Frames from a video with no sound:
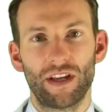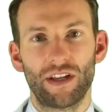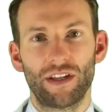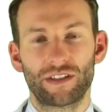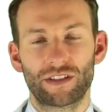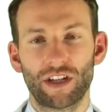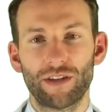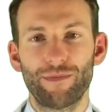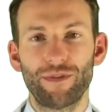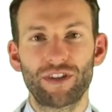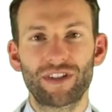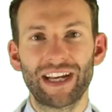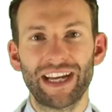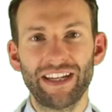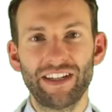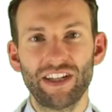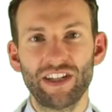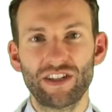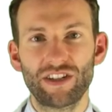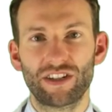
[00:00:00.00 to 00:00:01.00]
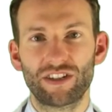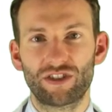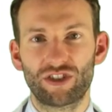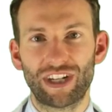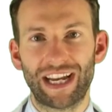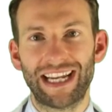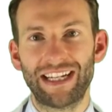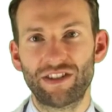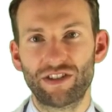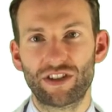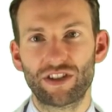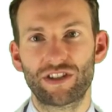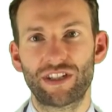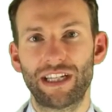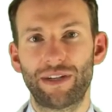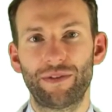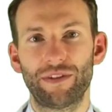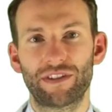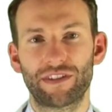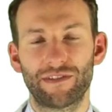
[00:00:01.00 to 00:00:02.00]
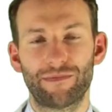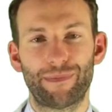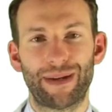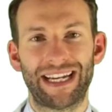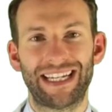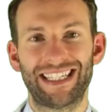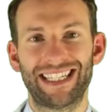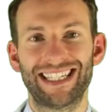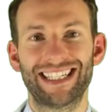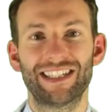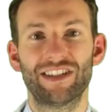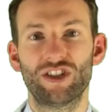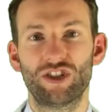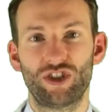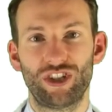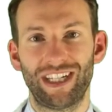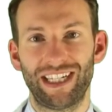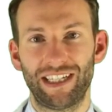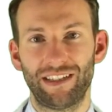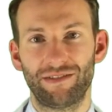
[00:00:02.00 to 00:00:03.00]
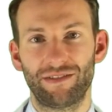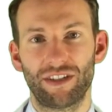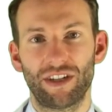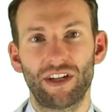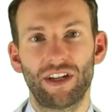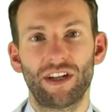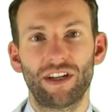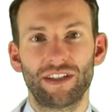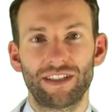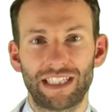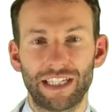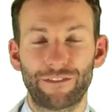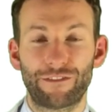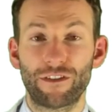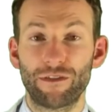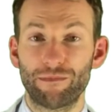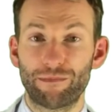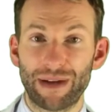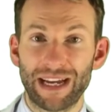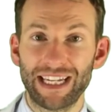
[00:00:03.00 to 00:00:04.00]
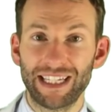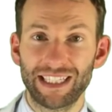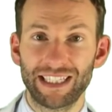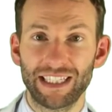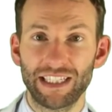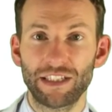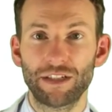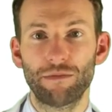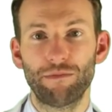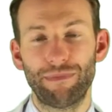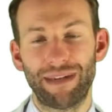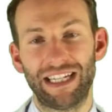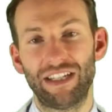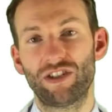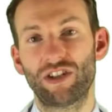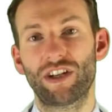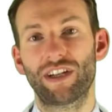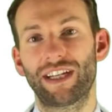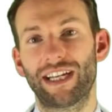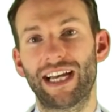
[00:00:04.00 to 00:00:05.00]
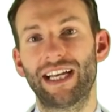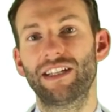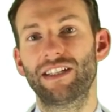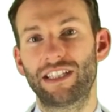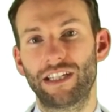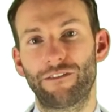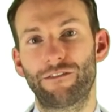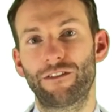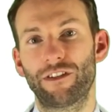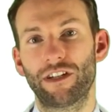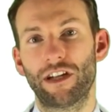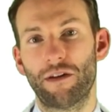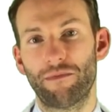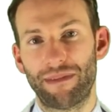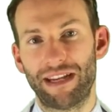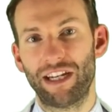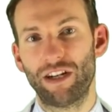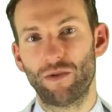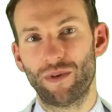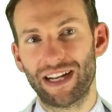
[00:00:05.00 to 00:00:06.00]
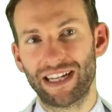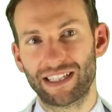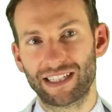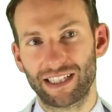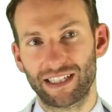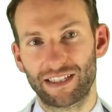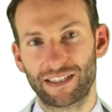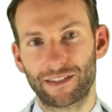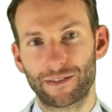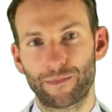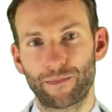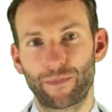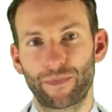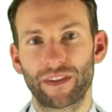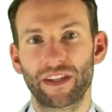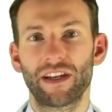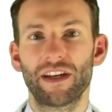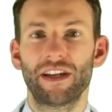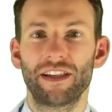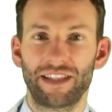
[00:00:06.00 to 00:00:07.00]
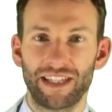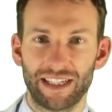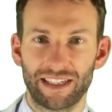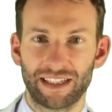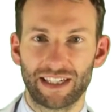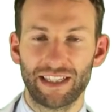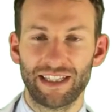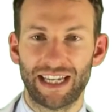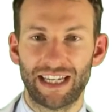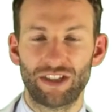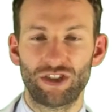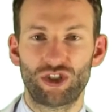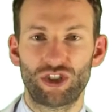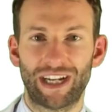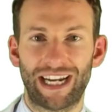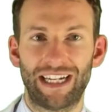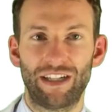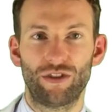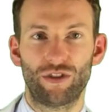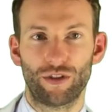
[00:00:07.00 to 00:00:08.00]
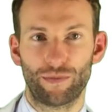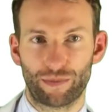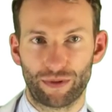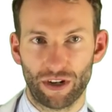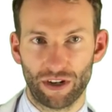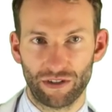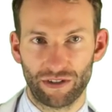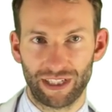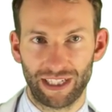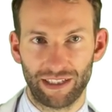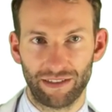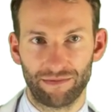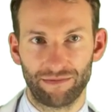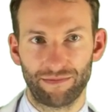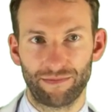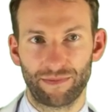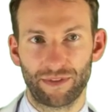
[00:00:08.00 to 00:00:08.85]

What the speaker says: So mutators change the sequence of bases in a gene. Different bases means you're gonna get different amino acids. This can then change the protein.